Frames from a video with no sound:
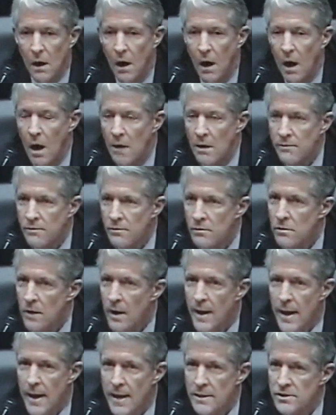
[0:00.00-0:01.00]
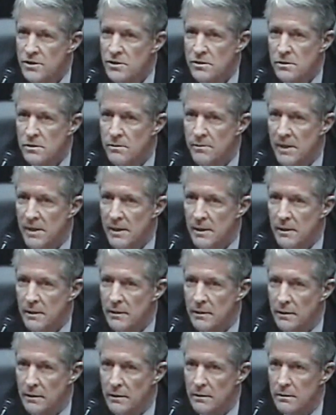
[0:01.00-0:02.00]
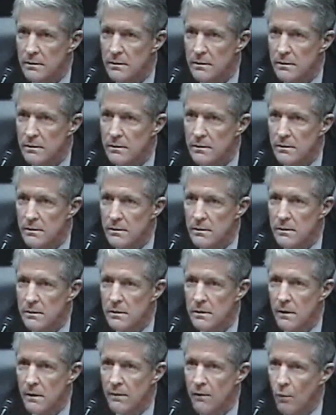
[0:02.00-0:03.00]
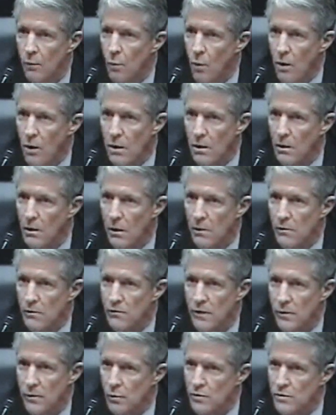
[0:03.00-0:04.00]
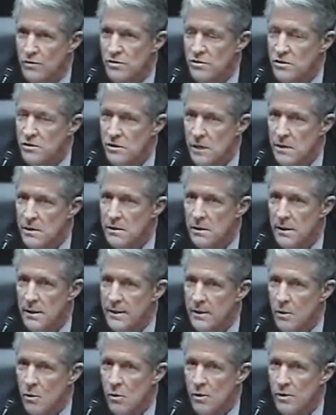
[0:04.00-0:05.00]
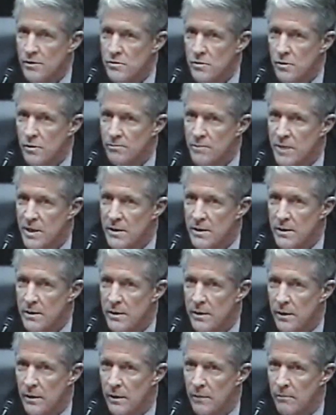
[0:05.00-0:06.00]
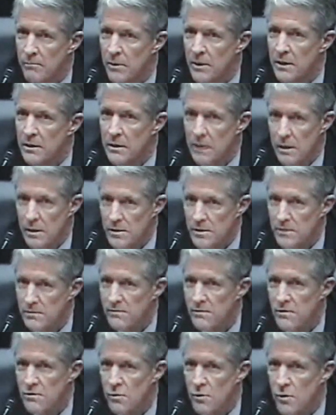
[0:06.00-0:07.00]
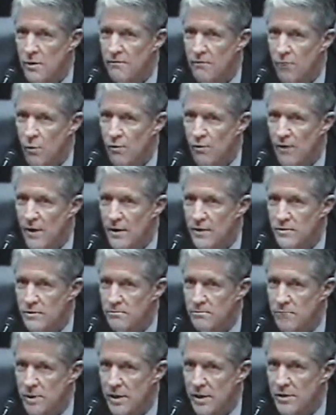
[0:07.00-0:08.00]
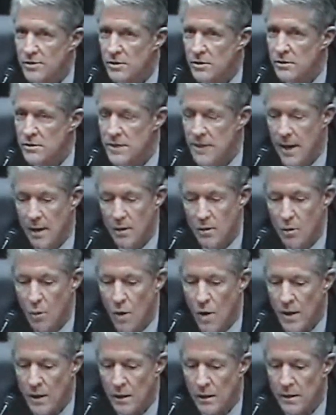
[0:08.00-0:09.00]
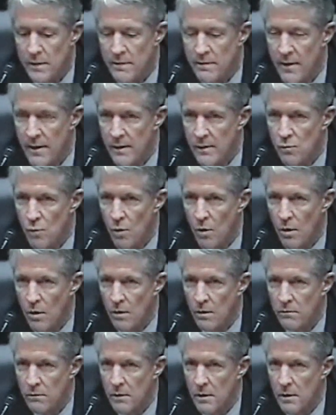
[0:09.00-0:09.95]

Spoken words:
underestimated the workload that was suddenly going to appear here because of the 24,000 patients, how quickly they were